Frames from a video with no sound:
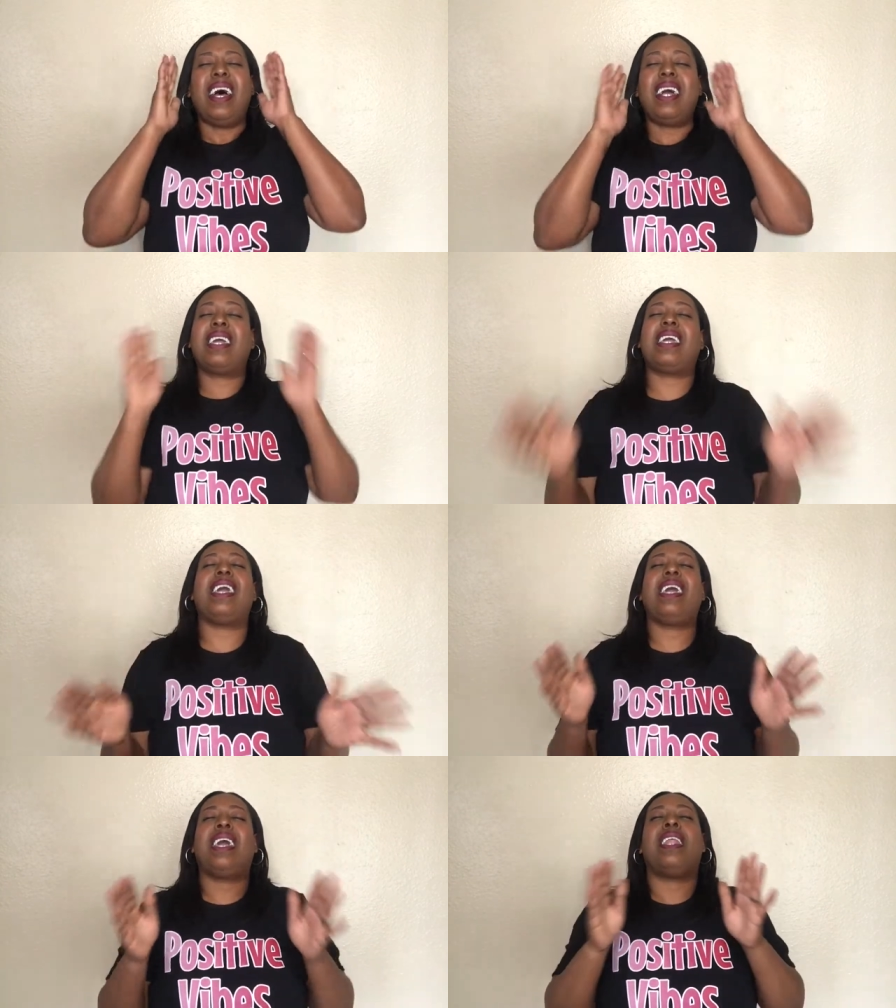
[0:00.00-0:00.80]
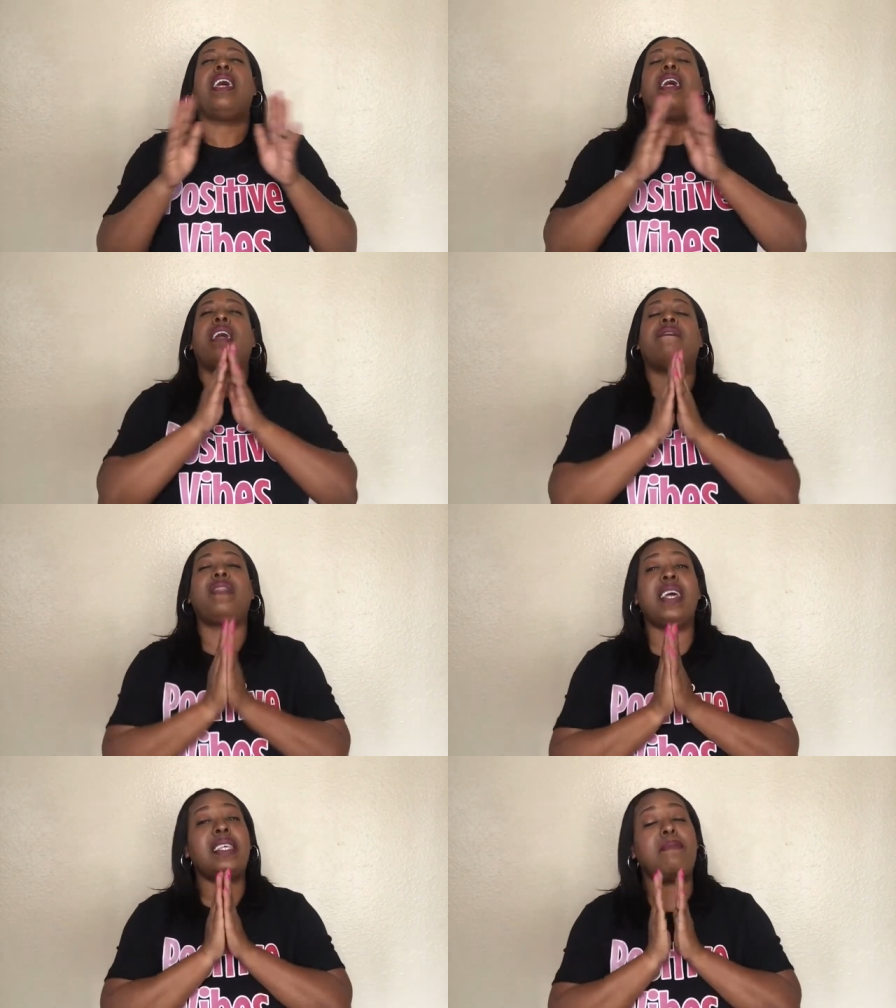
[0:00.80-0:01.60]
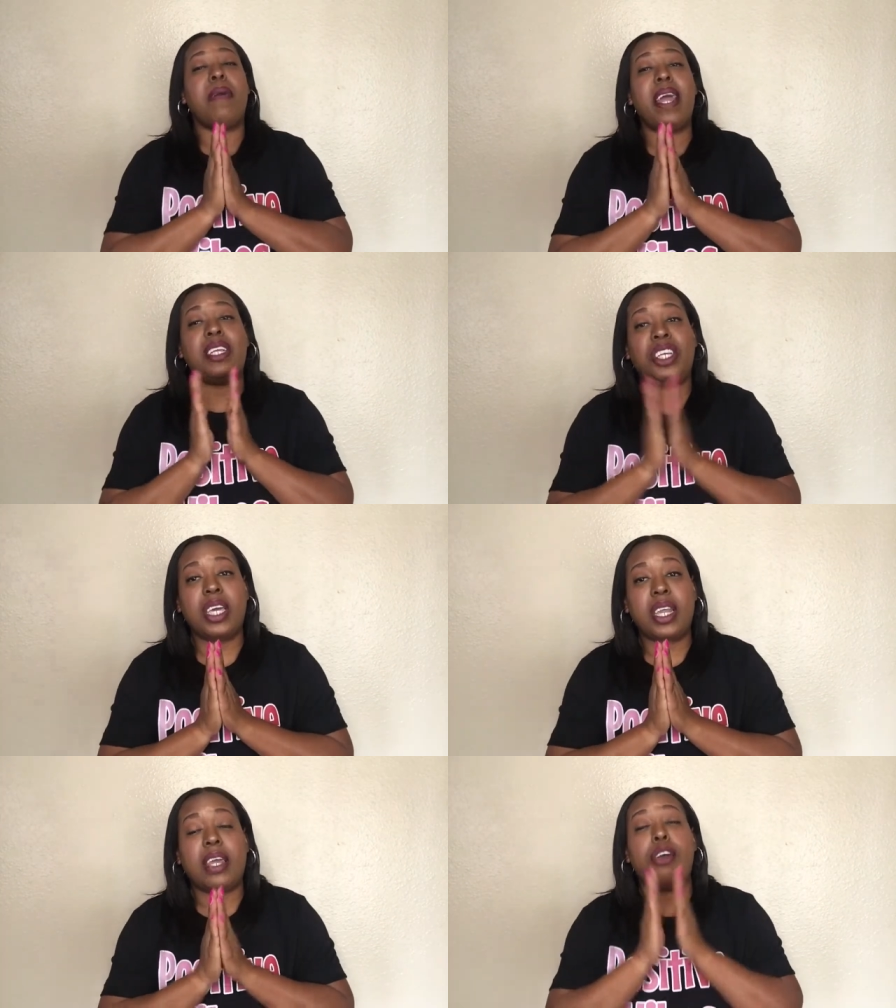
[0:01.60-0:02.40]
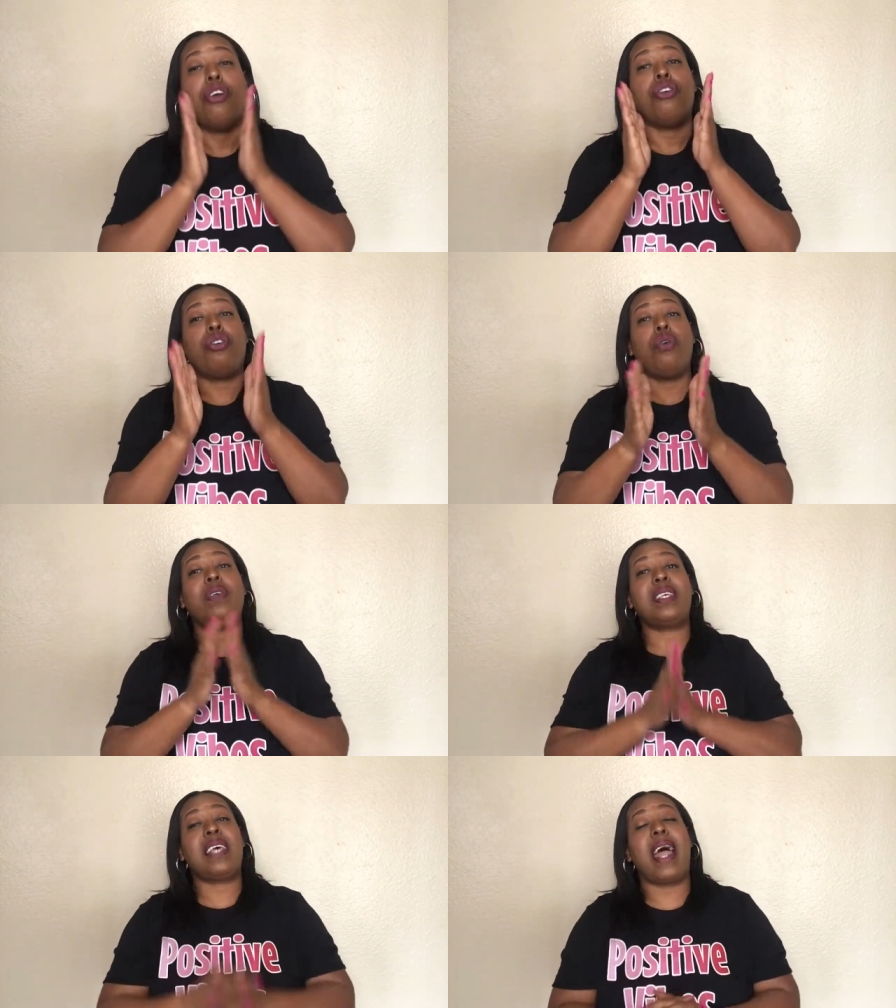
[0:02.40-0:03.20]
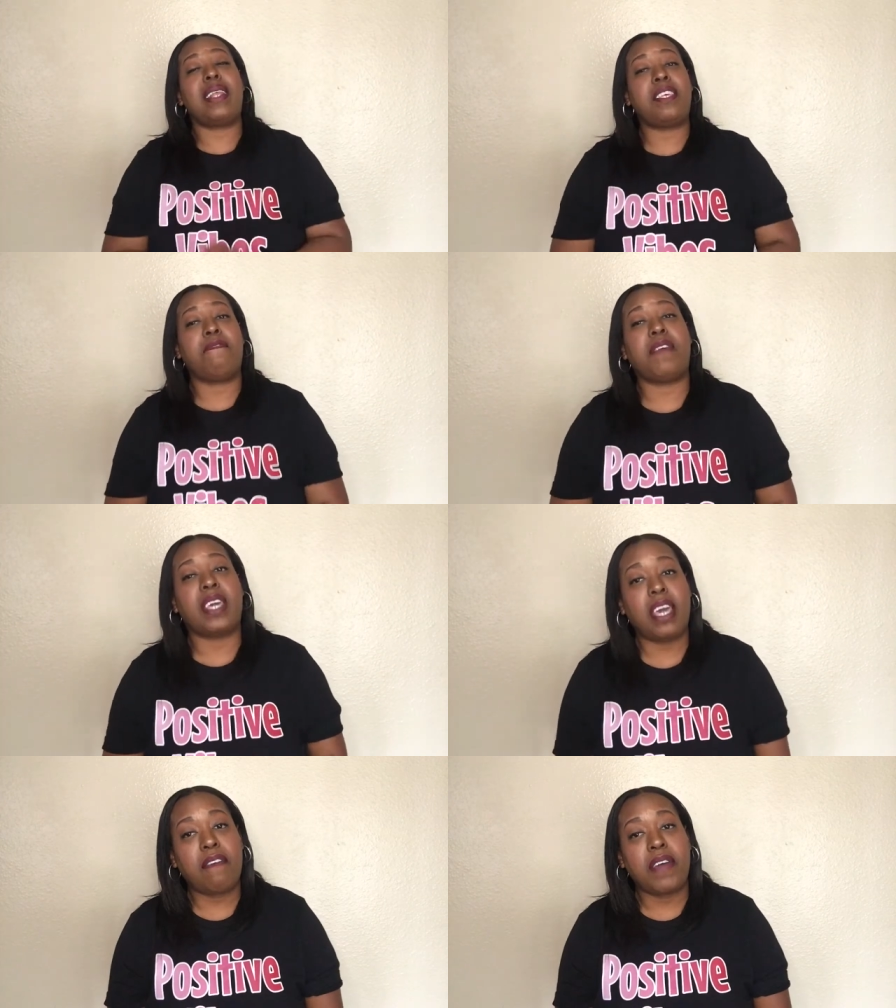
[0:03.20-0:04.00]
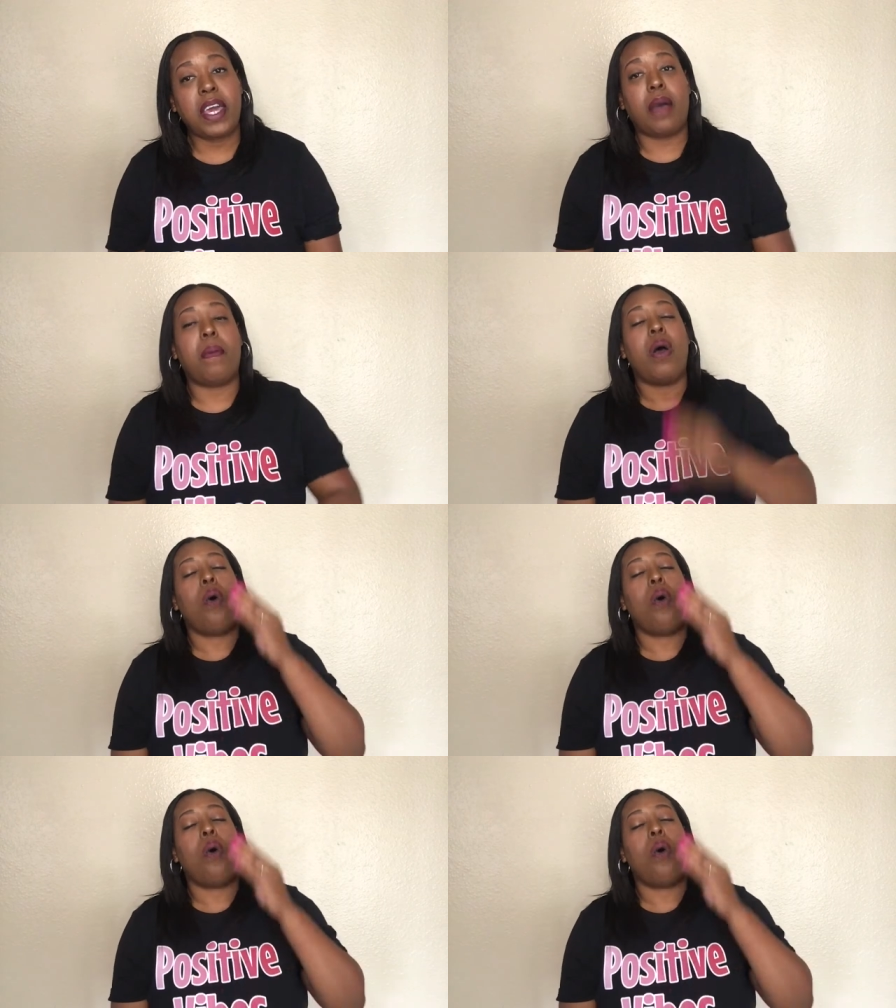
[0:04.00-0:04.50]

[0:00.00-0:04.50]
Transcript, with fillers: Again, if this man cheated, you decided to forgive him.